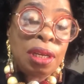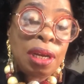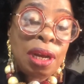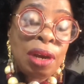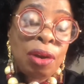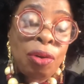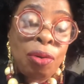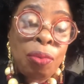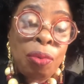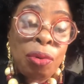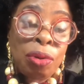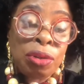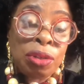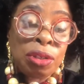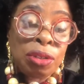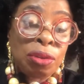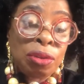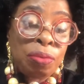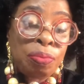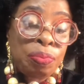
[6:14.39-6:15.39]
I hope God
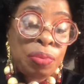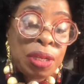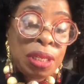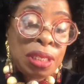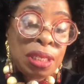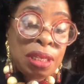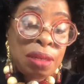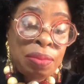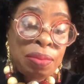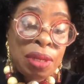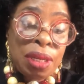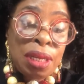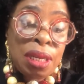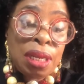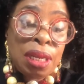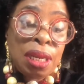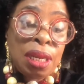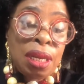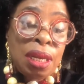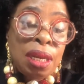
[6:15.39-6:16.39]
is not beating me
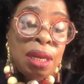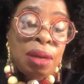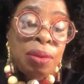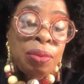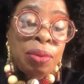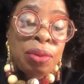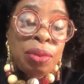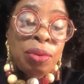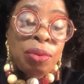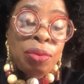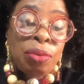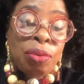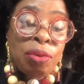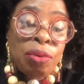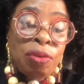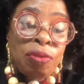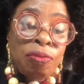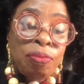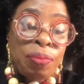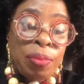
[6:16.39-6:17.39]
with the rod
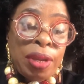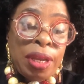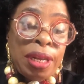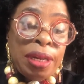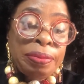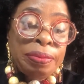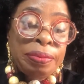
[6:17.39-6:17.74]
of men